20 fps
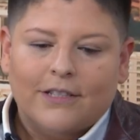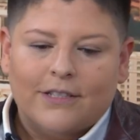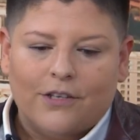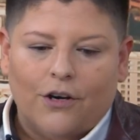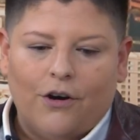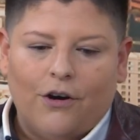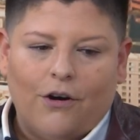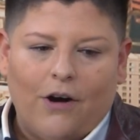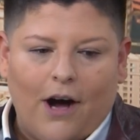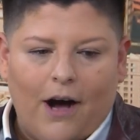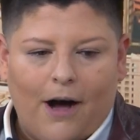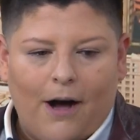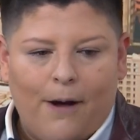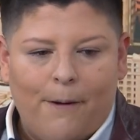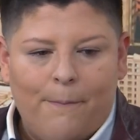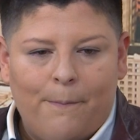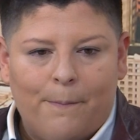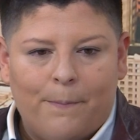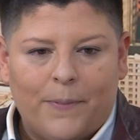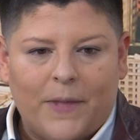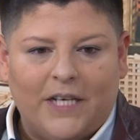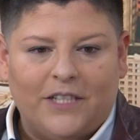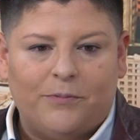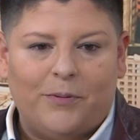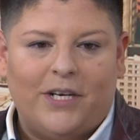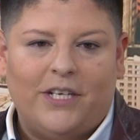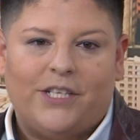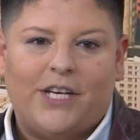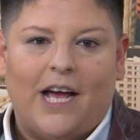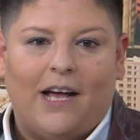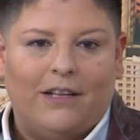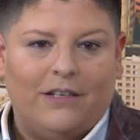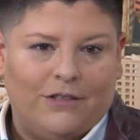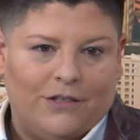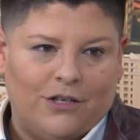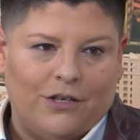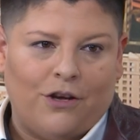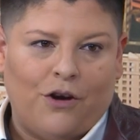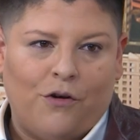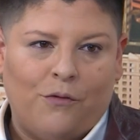So it's been a
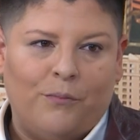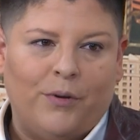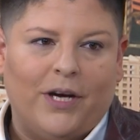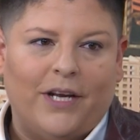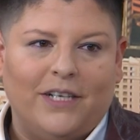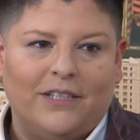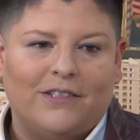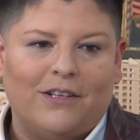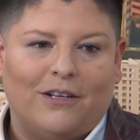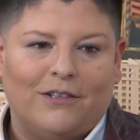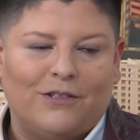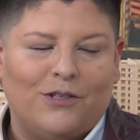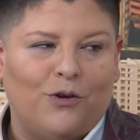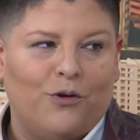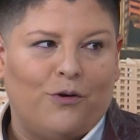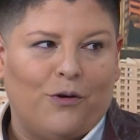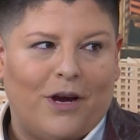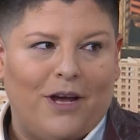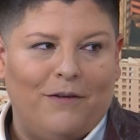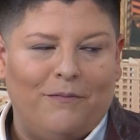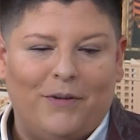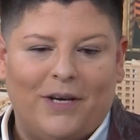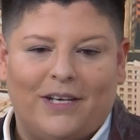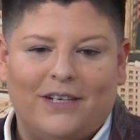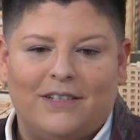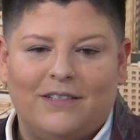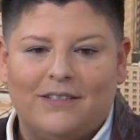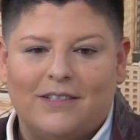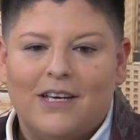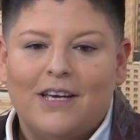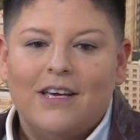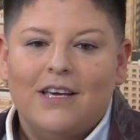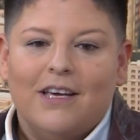challenge, you know, but it's also great because